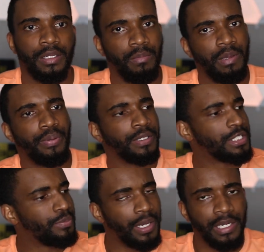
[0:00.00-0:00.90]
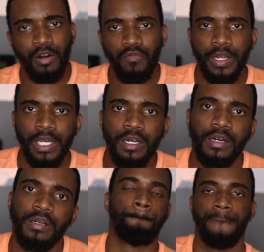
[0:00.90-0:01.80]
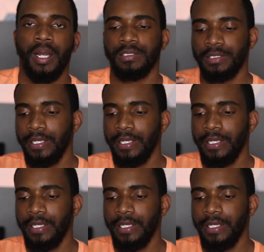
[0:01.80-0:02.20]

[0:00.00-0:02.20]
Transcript: Let me put this money over here. Because